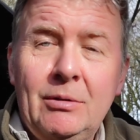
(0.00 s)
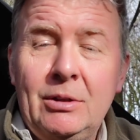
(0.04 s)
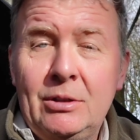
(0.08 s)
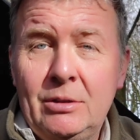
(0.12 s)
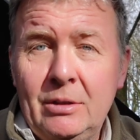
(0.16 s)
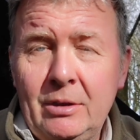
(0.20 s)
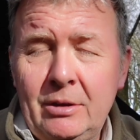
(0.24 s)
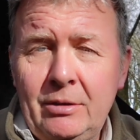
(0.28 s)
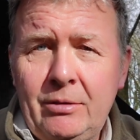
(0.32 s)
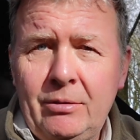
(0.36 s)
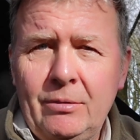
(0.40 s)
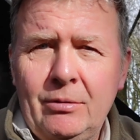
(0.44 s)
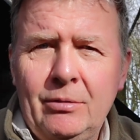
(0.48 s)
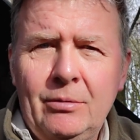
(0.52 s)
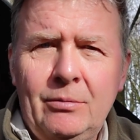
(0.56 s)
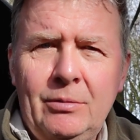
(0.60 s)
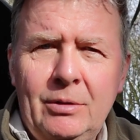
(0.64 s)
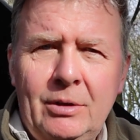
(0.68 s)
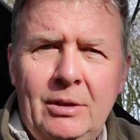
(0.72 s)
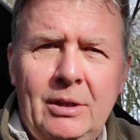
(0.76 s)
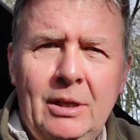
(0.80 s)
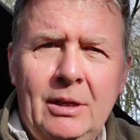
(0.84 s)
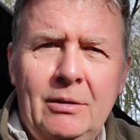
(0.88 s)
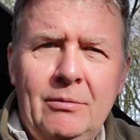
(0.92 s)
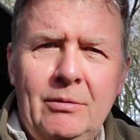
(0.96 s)
which I thought
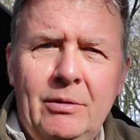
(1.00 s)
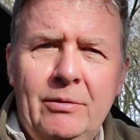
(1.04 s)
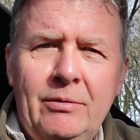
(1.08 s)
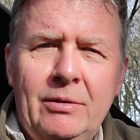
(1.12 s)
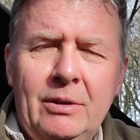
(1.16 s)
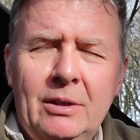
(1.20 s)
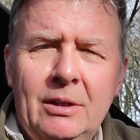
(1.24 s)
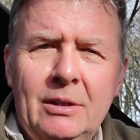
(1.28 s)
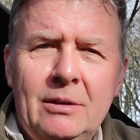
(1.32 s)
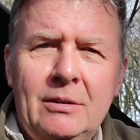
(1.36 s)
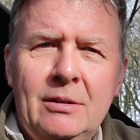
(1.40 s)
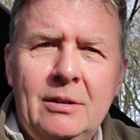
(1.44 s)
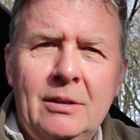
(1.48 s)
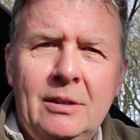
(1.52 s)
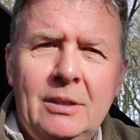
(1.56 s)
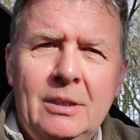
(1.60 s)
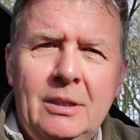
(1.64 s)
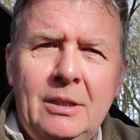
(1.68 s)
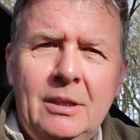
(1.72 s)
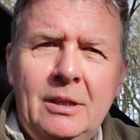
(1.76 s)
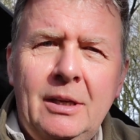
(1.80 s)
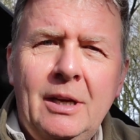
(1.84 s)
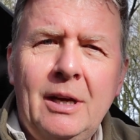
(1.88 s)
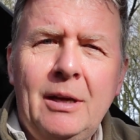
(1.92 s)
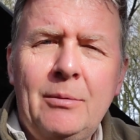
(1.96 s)
would then revert to
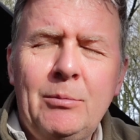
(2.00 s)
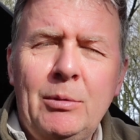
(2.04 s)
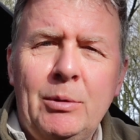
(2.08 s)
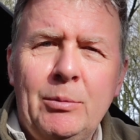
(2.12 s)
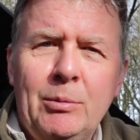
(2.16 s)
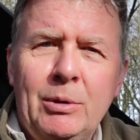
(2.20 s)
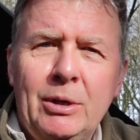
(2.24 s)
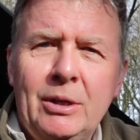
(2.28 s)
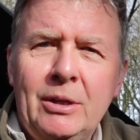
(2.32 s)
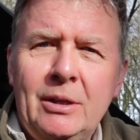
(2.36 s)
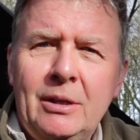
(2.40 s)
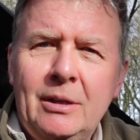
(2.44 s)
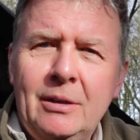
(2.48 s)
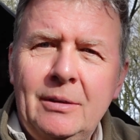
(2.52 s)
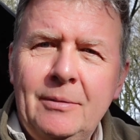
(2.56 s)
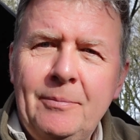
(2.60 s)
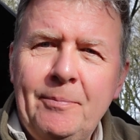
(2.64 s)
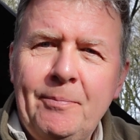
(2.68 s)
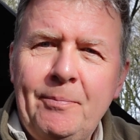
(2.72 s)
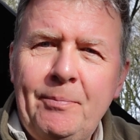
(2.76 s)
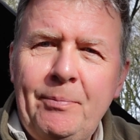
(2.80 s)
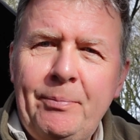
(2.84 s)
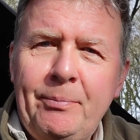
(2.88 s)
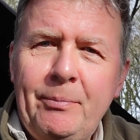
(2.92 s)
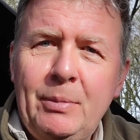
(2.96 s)
the camera mic,
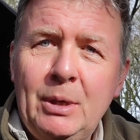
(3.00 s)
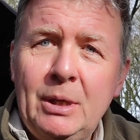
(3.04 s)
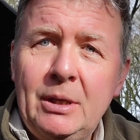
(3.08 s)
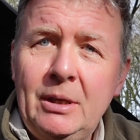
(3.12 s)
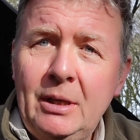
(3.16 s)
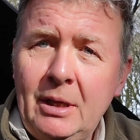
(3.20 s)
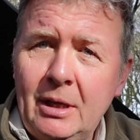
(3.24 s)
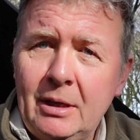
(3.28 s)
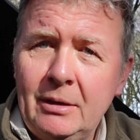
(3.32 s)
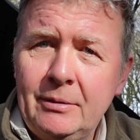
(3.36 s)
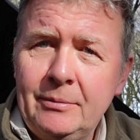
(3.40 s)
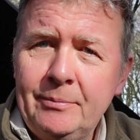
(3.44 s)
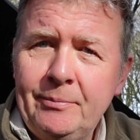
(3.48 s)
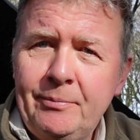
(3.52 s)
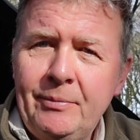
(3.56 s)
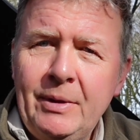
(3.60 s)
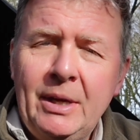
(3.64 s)
but no.